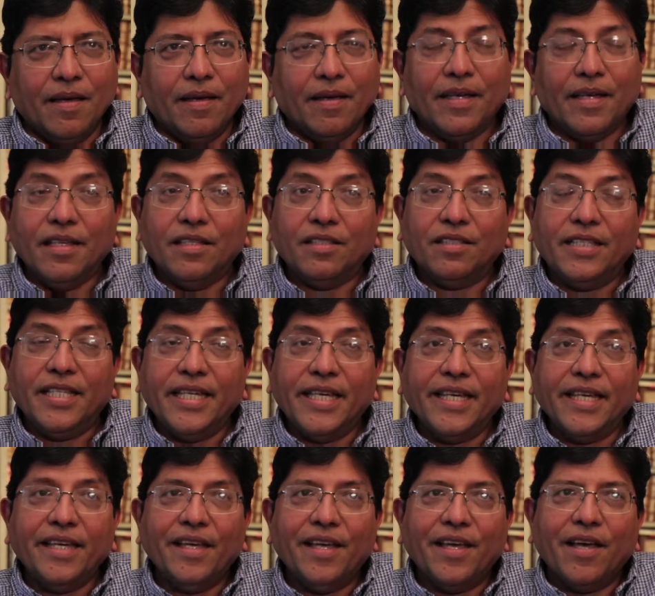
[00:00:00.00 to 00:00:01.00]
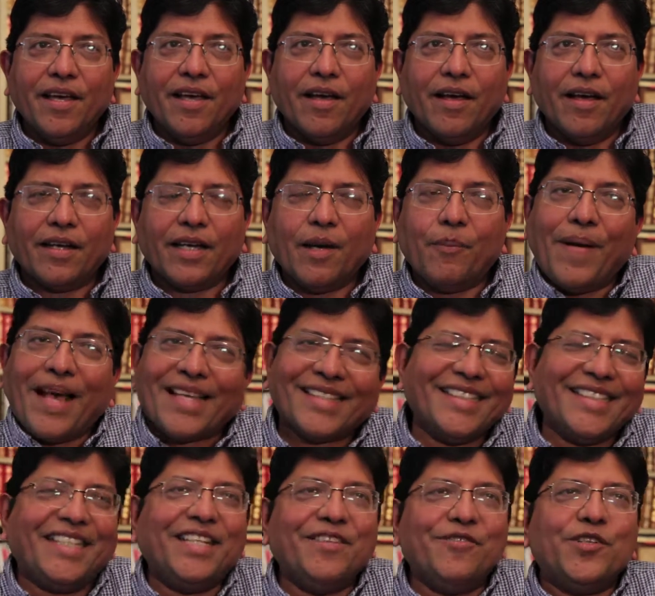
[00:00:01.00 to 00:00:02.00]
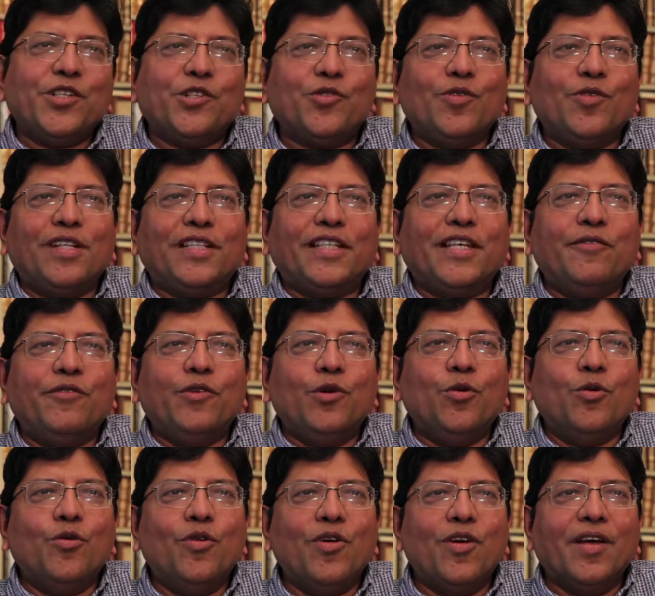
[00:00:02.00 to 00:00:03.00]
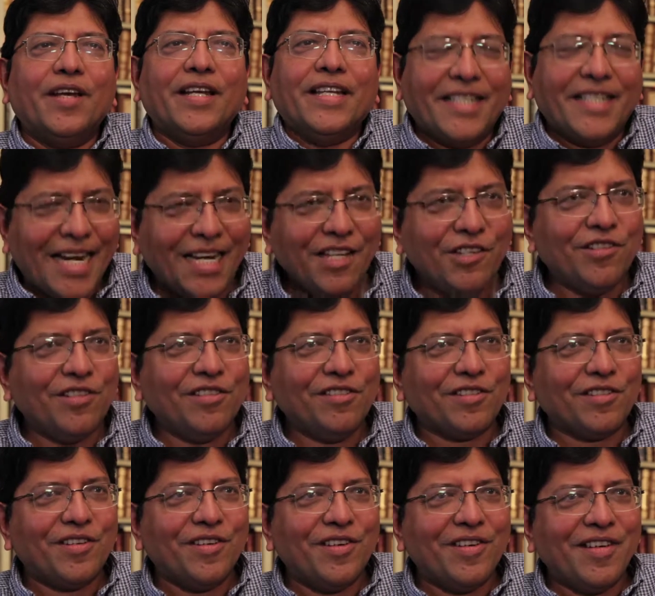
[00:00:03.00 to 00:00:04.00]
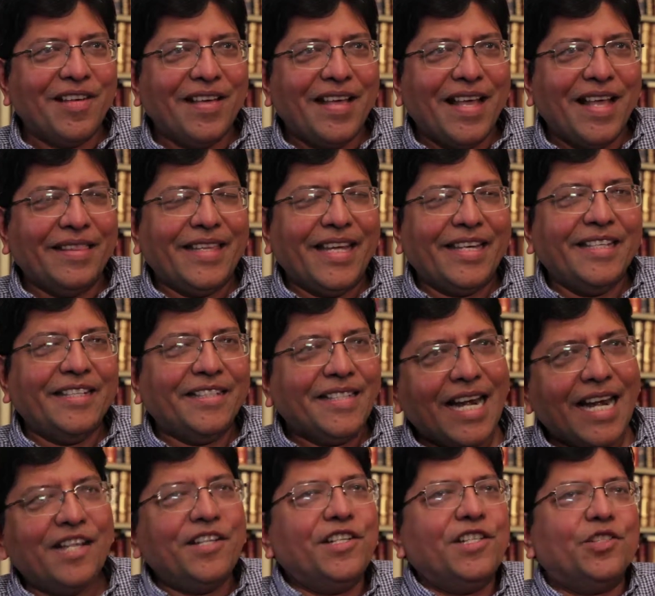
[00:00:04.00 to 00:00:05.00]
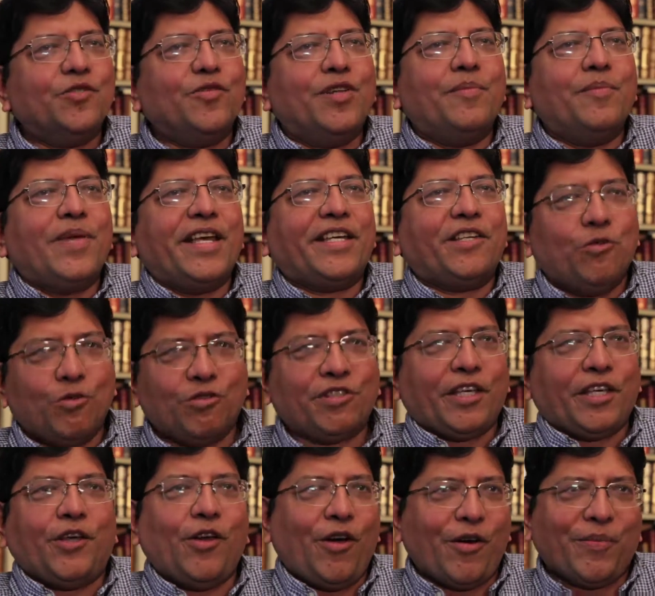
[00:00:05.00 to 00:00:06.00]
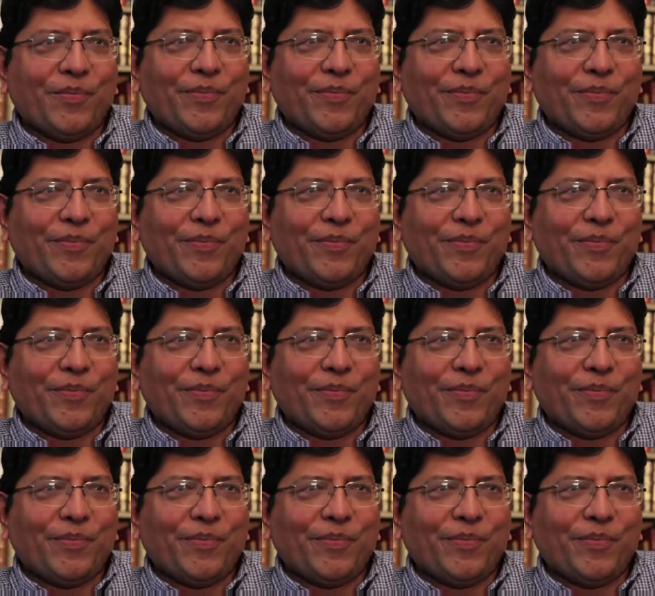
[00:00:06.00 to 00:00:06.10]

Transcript: is the capacity which will give you intelligence, and that intelligence will make you secure.